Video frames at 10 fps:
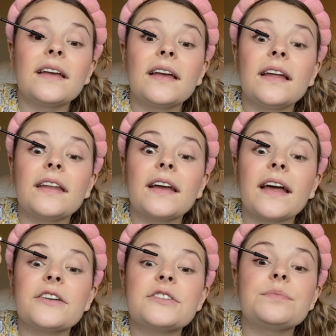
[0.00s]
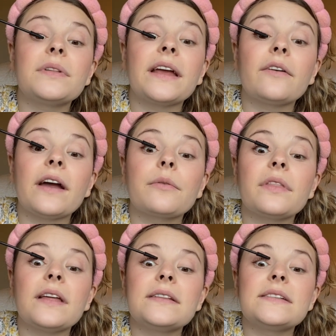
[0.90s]
and you kind of just play around
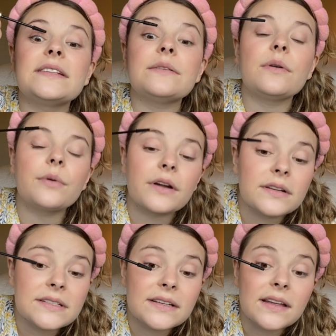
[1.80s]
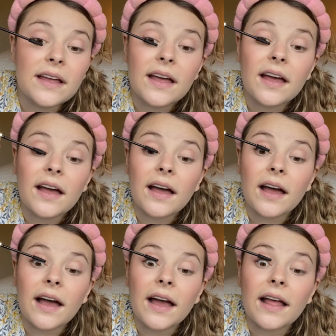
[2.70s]
with it and see what works.
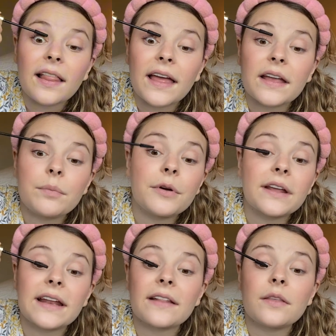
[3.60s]
I like putting it at the